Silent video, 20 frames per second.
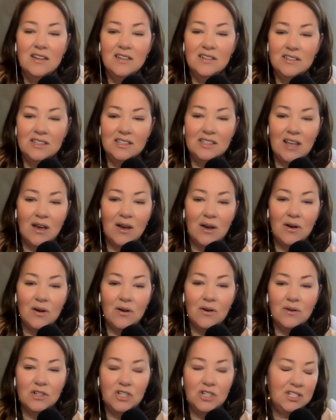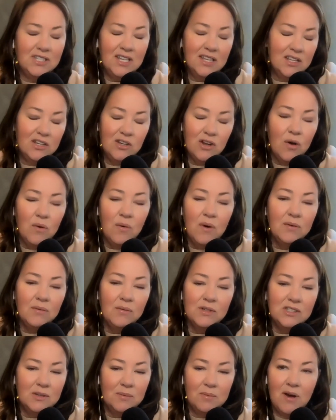So she said that no one
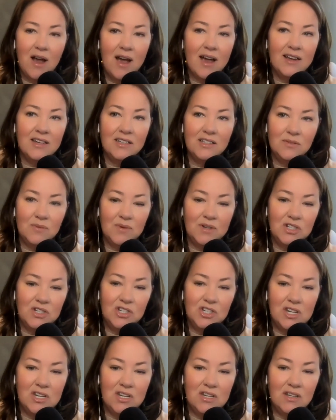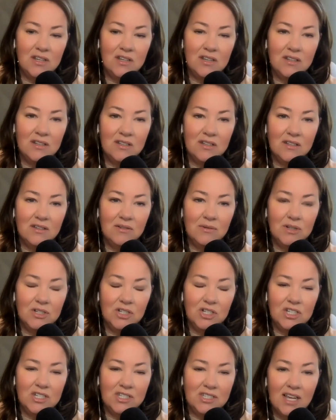was surprised when she
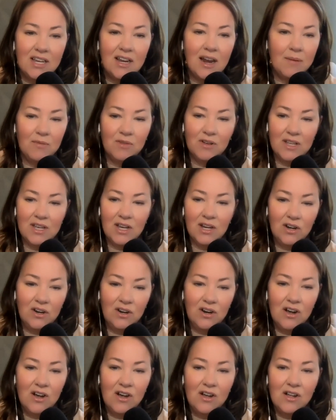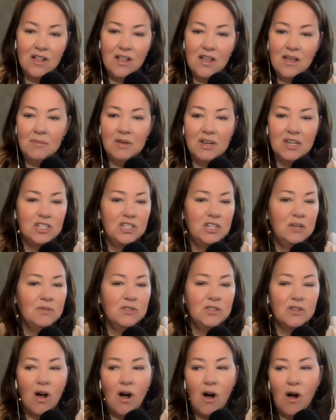said, I'm really a girl, because she
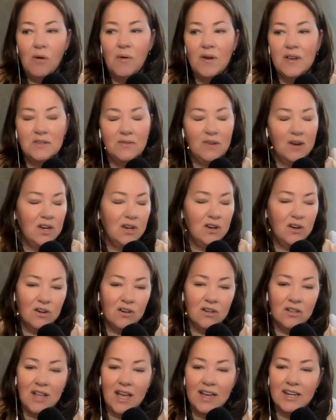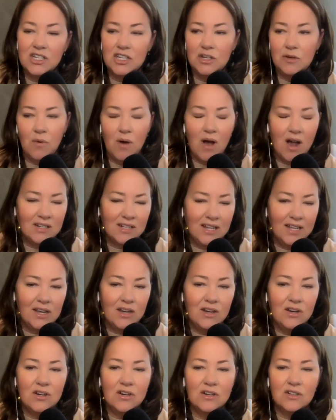was always very girl-like. She walked like
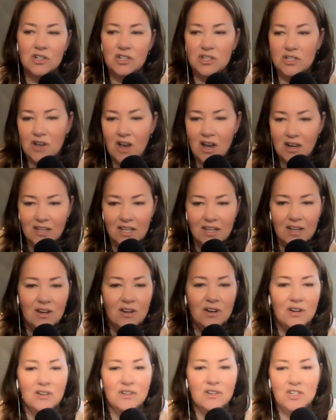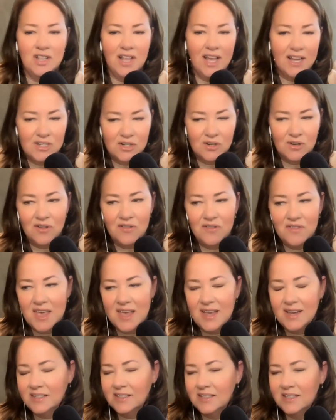a girl. She talked like a girl. She liked girl
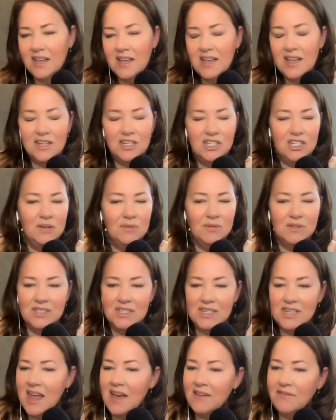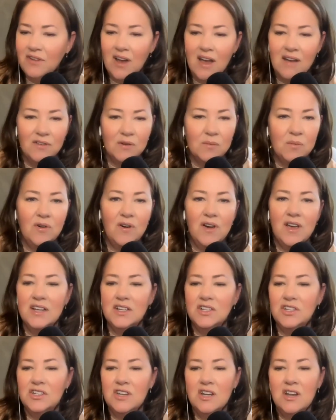things. She was never, ever
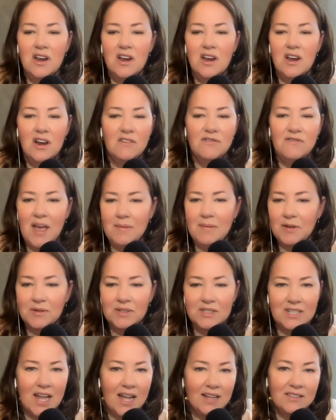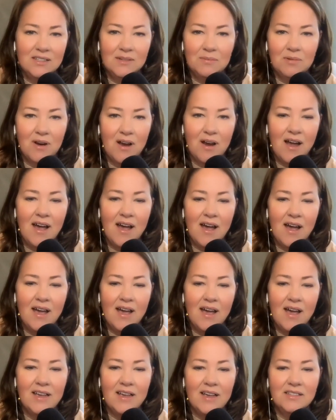boyish. Her family was not
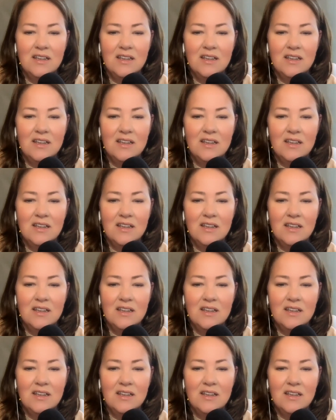surprised.